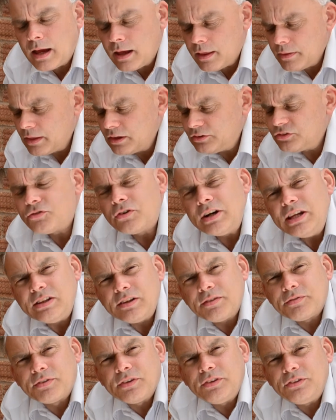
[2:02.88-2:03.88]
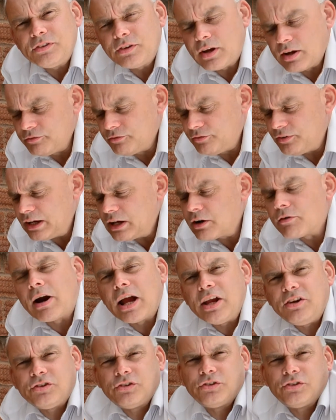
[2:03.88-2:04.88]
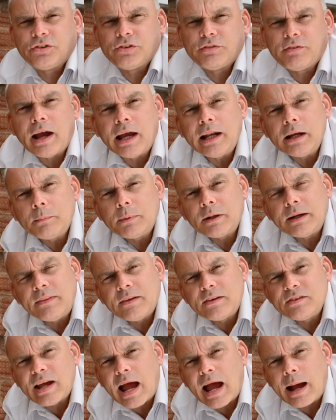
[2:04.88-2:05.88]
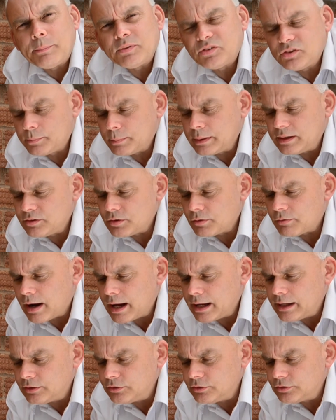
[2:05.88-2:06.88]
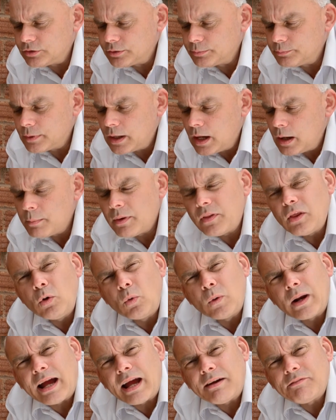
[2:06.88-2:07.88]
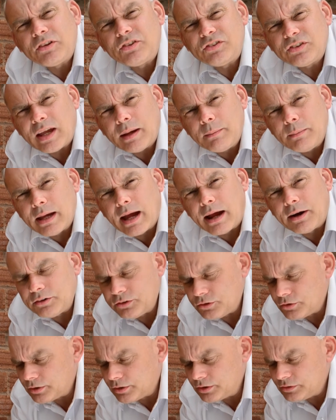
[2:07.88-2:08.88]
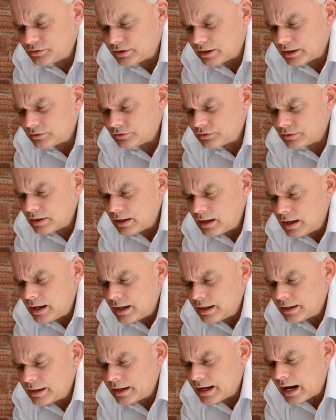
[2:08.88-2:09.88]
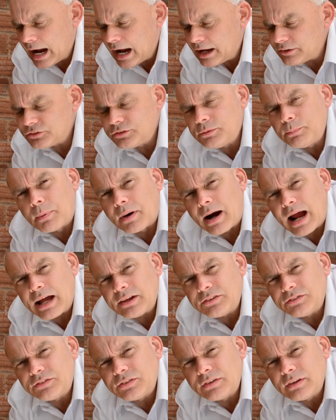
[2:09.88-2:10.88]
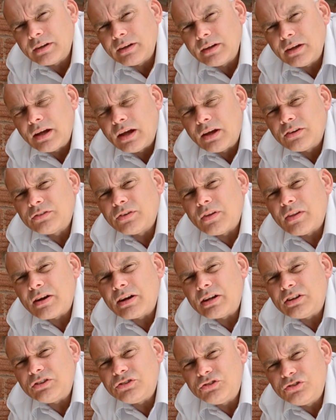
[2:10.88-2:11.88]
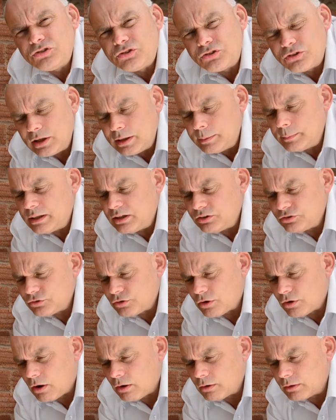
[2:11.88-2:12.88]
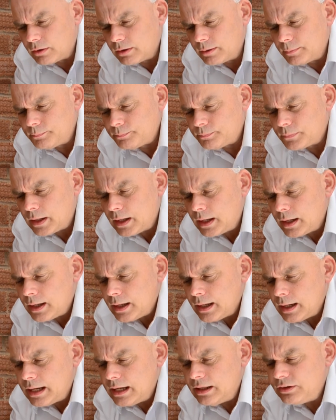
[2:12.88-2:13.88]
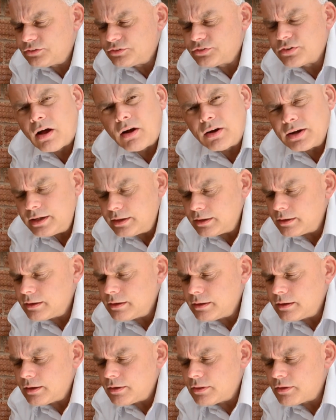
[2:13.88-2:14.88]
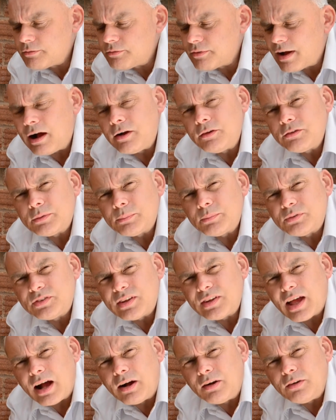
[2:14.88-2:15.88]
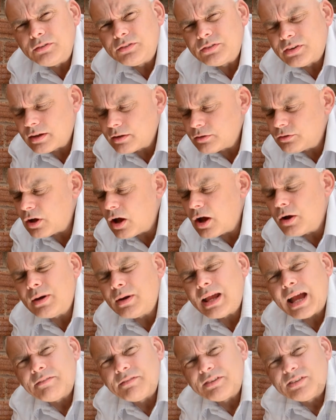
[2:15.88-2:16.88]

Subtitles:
There's three different configurations available in the tap splitter range, but they all have the same characteristics. Cast brass, so they're extremely strong. Inside, the valves themselves not only have a